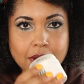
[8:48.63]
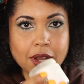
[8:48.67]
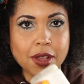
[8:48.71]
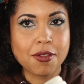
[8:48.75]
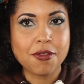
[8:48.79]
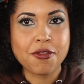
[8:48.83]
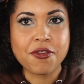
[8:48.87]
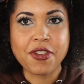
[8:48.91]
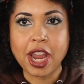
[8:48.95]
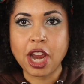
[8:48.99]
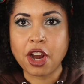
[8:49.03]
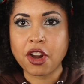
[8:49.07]

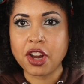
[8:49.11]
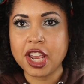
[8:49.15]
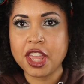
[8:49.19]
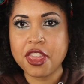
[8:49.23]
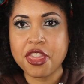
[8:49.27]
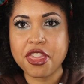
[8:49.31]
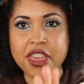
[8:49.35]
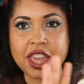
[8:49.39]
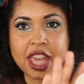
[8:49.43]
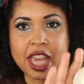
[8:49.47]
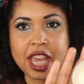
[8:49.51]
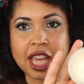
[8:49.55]
very
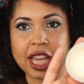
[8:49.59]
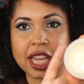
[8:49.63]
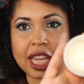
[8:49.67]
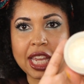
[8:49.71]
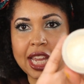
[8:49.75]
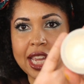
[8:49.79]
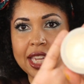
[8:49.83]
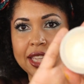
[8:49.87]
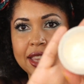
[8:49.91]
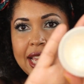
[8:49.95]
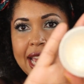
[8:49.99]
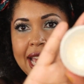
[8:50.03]
thick,
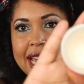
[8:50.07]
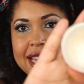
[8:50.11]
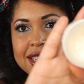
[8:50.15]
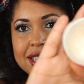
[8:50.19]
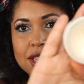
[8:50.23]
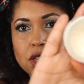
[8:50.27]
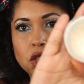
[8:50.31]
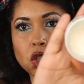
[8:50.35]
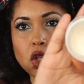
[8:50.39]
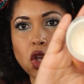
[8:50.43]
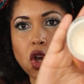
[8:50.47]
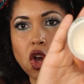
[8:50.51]
it lasts
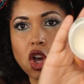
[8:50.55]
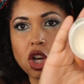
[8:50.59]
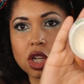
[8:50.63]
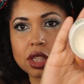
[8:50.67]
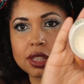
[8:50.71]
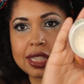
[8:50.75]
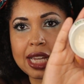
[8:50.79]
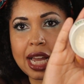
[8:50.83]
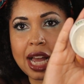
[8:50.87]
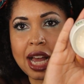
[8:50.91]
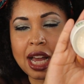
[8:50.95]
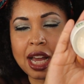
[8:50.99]
a
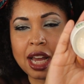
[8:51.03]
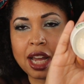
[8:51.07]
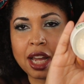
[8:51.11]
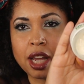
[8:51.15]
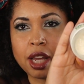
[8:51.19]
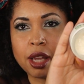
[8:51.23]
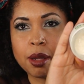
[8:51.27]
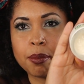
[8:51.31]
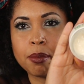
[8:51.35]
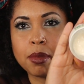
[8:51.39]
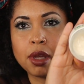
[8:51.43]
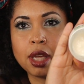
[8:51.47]
long
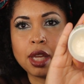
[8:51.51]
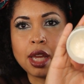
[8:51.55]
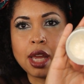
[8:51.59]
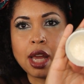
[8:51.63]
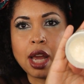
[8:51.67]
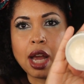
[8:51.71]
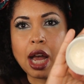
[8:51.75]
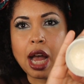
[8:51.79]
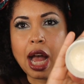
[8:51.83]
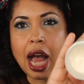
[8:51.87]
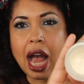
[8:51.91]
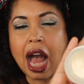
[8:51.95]
time.
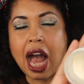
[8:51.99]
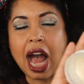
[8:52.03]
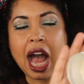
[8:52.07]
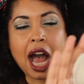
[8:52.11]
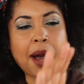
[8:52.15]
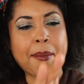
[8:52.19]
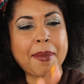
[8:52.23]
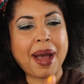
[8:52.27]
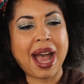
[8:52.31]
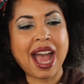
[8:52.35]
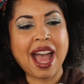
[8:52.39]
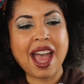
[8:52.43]

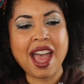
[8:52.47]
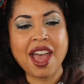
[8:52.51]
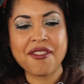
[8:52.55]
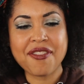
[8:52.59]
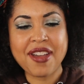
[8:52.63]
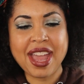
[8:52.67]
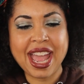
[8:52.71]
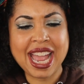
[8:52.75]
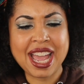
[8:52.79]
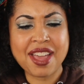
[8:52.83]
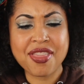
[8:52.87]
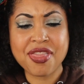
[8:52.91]
I have
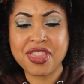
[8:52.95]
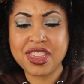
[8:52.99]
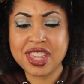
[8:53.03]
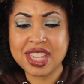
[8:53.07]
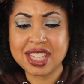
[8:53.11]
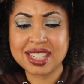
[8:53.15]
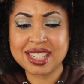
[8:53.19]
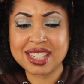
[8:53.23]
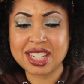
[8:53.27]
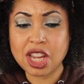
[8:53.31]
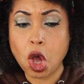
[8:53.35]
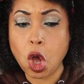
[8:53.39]
had
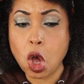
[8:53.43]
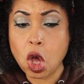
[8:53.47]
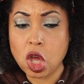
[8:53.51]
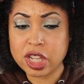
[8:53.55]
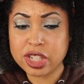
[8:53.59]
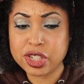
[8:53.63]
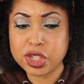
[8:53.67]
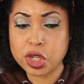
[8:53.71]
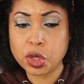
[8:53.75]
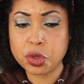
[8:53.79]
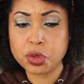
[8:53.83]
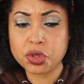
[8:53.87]
this
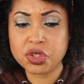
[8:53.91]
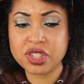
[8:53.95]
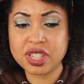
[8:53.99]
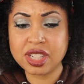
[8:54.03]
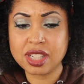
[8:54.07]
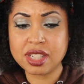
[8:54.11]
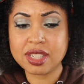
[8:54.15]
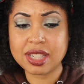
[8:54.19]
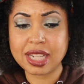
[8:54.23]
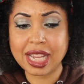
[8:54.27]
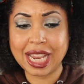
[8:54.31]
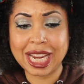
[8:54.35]
also
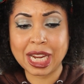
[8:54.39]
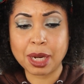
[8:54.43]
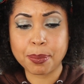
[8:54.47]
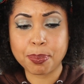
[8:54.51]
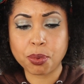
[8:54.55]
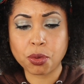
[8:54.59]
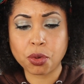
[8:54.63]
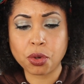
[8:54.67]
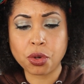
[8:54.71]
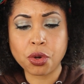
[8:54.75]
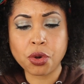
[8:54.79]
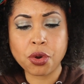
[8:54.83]
since
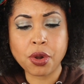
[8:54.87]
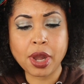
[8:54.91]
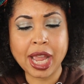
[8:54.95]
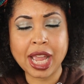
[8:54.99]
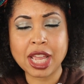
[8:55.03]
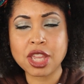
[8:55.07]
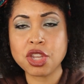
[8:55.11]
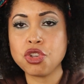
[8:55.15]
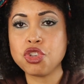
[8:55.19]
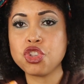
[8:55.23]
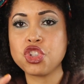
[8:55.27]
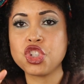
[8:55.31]
April,
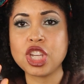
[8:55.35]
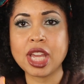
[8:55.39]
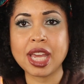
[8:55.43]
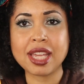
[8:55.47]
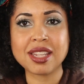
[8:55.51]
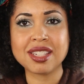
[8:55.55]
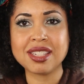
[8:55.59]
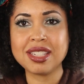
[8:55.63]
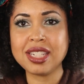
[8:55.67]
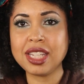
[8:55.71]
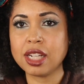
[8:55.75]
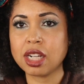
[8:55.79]
and you
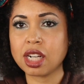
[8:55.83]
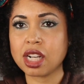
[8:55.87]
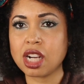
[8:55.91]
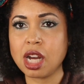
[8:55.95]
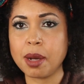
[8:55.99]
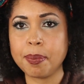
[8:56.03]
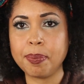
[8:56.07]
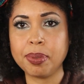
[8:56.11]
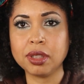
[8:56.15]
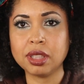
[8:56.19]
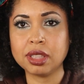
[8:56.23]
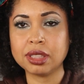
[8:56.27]
just need a
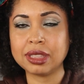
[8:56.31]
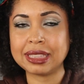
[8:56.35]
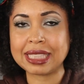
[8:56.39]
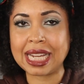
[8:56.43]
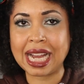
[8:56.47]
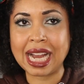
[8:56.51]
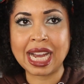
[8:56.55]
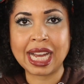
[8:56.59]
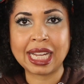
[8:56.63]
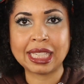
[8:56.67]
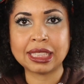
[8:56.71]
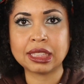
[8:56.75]
couple of
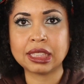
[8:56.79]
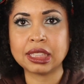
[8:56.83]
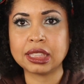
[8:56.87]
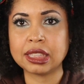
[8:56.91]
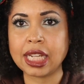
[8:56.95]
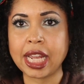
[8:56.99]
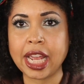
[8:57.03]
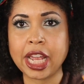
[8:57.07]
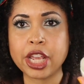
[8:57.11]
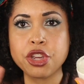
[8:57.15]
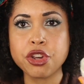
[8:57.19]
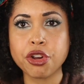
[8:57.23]
dots
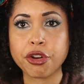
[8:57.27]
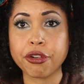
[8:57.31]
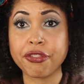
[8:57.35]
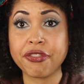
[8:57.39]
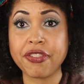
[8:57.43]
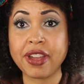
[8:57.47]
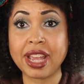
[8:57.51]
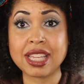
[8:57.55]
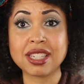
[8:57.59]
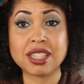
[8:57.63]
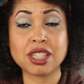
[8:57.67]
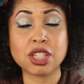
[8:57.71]
and your
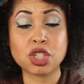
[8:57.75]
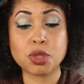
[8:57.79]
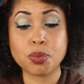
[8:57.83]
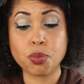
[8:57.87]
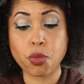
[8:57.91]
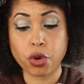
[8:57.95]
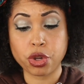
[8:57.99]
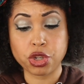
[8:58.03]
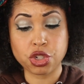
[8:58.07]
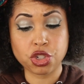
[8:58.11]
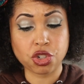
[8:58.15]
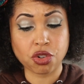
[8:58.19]
face is
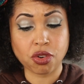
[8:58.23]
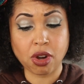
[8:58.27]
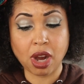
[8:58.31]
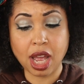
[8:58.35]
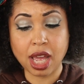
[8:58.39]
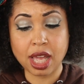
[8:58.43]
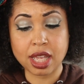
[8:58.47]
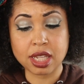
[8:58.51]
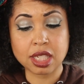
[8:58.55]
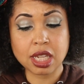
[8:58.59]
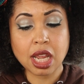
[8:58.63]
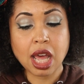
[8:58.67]

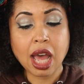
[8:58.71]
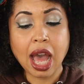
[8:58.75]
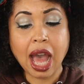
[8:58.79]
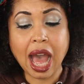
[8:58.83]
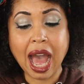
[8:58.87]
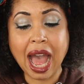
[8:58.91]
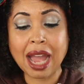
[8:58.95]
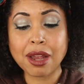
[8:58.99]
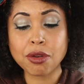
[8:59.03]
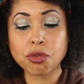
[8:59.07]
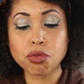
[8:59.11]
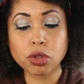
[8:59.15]
moisturized.
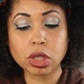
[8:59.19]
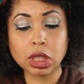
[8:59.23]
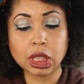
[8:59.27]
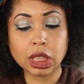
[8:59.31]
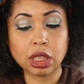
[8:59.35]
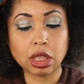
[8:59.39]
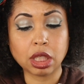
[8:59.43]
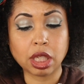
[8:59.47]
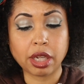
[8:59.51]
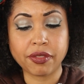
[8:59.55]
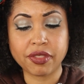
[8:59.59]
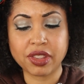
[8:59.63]
I really
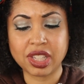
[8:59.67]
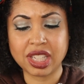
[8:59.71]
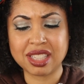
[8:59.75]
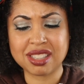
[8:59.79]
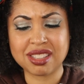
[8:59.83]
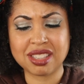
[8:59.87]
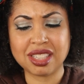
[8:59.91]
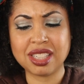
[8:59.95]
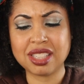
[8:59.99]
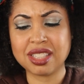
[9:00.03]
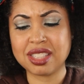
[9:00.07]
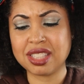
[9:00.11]
love
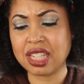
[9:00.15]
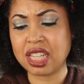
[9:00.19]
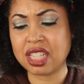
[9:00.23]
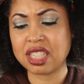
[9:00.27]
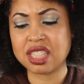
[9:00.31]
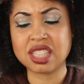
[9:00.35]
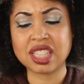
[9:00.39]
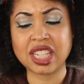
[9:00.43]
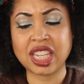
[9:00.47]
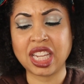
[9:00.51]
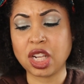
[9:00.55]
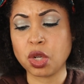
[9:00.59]
this, and this
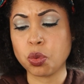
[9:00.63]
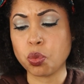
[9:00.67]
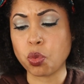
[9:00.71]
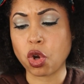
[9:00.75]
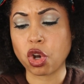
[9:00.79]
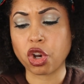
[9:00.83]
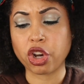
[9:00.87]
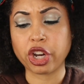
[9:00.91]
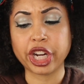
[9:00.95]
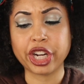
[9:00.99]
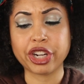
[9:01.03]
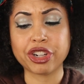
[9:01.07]
says Skin
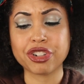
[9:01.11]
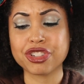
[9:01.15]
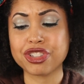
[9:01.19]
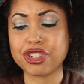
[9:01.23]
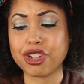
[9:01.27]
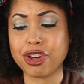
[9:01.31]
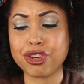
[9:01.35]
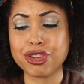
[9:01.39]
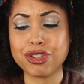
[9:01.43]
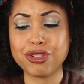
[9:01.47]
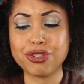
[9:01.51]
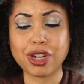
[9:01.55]
Warrior,
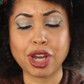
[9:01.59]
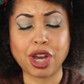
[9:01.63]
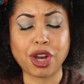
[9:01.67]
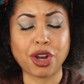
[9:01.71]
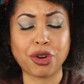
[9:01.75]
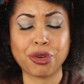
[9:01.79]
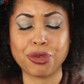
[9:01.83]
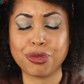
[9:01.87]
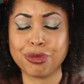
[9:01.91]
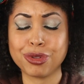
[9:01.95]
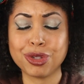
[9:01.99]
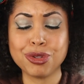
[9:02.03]
so you
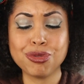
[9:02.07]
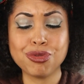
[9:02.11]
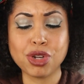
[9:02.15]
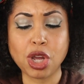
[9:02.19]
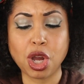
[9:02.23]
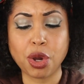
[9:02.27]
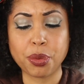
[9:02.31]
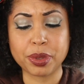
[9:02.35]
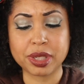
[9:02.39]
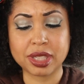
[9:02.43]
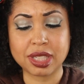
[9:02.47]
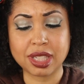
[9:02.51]
know
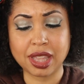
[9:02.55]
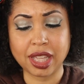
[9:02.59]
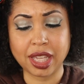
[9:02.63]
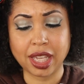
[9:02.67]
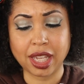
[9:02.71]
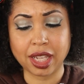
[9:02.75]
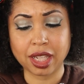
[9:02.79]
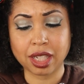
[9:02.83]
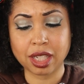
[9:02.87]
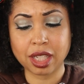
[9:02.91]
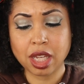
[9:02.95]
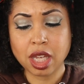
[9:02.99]
it's
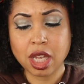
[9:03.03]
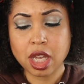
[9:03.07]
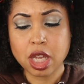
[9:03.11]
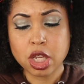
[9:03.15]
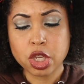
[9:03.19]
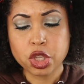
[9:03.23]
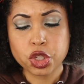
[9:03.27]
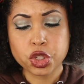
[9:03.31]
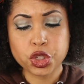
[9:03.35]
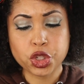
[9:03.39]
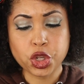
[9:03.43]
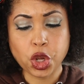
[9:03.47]
thick.
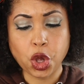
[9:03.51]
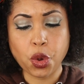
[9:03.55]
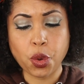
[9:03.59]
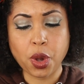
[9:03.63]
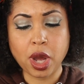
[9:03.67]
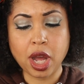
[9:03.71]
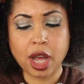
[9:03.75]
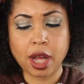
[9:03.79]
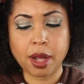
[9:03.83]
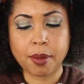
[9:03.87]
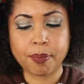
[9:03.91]
So